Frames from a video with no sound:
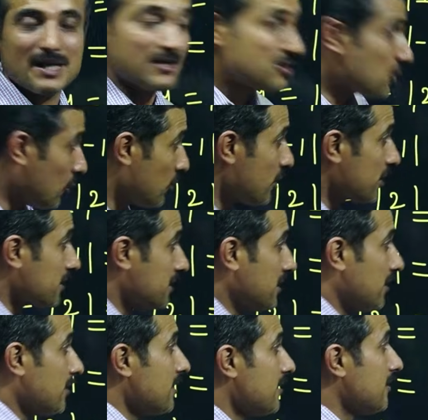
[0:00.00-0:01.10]
So
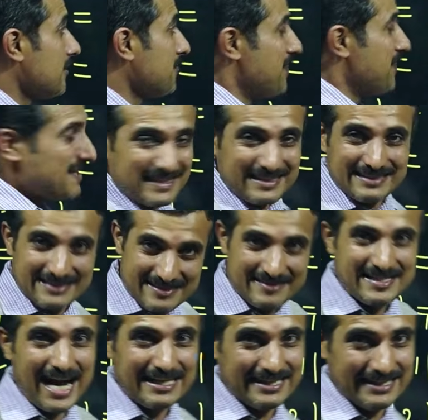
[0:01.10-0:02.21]
the basic
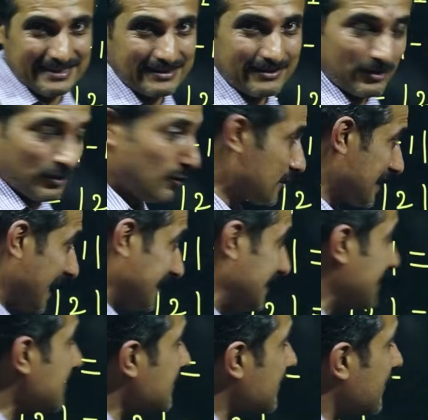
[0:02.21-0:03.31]
understanding goes like
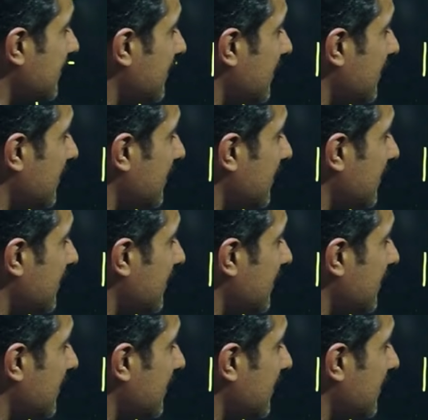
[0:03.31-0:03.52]
this.